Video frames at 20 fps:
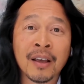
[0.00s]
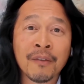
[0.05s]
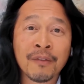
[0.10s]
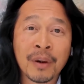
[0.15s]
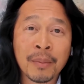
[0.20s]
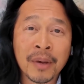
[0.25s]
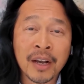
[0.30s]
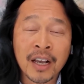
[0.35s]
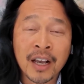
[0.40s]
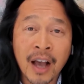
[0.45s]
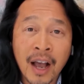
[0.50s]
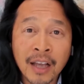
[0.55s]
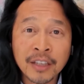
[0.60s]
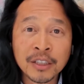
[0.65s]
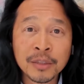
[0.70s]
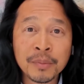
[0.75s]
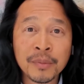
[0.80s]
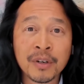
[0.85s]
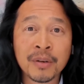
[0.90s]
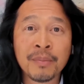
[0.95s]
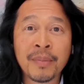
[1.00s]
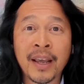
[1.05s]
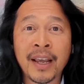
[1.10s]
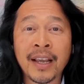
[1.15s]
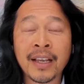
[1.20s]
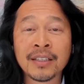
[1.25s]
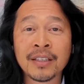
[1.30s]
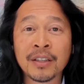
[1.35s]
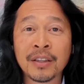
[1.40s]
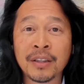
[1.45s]
from a customer
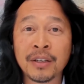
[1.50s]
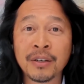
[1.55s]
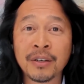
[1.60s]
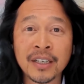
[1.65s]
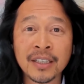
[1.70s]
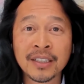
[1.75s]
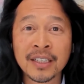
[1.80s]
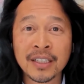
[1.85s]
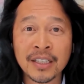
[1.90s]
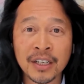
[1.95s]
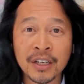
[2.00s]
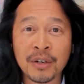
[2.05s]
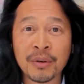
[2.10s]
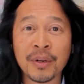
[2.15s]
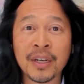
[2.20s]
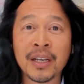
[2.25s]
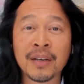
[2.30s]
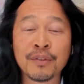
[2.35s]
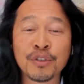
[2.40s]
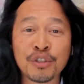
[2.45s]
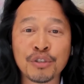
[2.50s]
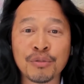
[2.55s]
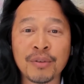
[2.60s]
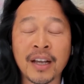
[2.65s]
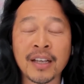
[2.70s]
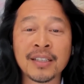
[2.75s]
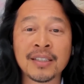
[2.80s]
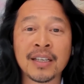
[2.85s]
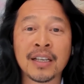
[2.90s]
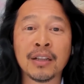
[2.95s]
base, there is a degree of
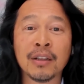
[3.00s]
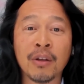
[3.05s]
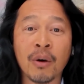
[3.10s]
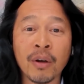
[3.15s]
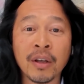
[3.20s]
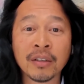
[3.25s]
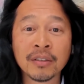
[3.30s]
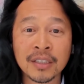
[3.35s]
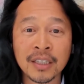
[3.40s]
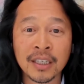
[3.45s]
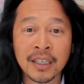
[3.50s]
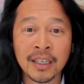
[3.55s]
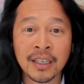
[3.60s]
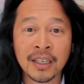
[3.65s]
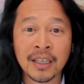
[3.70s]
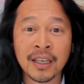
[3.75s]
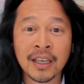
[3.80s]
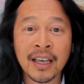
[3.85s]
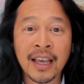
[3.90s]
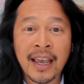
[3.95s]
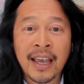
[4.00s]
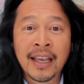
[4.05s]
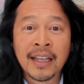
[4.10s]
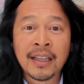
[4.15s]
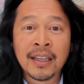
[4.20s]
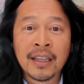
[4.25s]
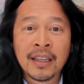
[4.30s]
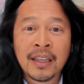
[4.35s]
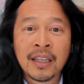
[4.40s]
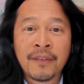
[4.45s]
trust and loyalty
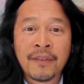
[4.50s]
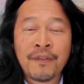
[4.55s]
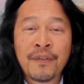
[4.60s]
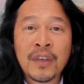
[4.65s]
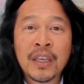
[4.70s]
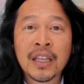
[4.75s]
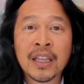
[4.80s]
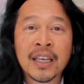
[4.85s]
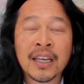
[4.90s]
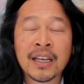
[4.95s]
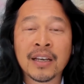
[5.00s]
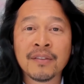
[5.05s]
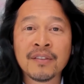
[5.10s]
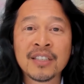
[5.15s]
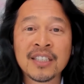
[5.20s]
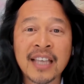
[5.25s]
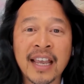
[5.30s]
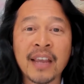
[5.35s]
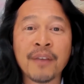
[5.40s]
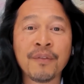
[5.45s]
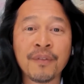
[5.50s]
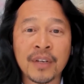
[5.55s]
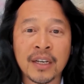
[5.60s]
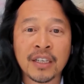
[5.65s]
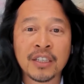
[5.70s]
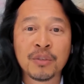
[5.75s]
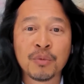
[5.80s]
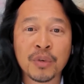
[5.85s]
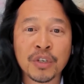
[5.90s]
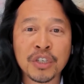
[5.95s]
and the feeling of
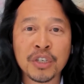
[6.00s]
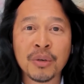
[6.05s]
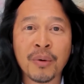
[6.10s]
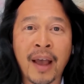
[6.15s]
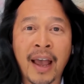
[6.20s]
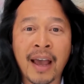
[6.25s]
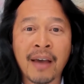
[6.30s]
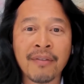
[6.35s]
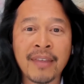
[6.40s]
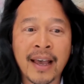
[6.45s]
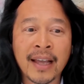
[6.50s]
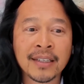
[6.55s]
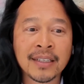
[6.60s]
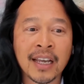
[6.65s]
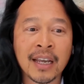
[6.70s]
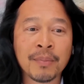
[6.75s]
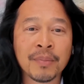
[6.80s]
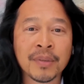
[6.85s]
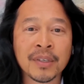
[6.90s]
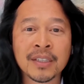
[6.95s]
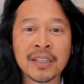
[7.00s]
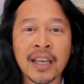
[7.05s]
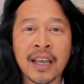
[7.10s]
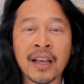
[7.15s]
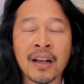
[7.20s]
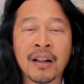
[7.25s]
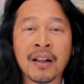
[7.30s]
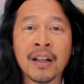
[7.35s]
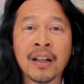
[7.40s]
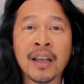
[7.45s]
safeness when you have that type of
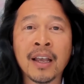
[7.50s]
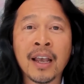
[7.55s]
scale.